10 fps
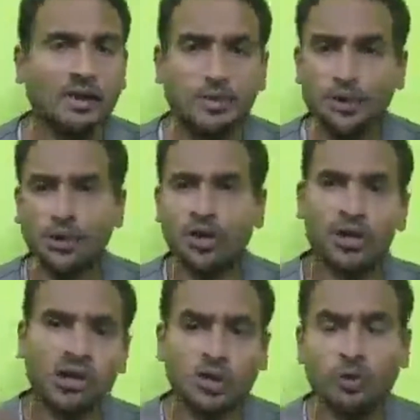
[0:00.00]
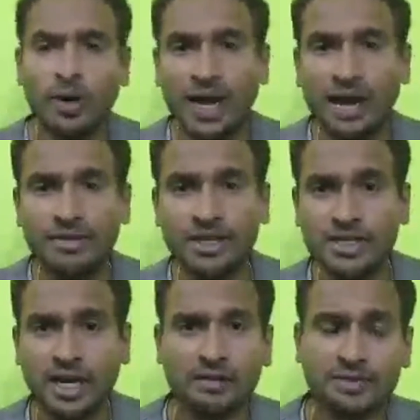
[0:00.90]
I'm sure you might have
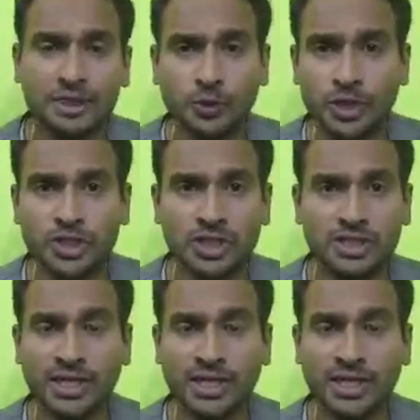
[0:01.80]
these kind of situations,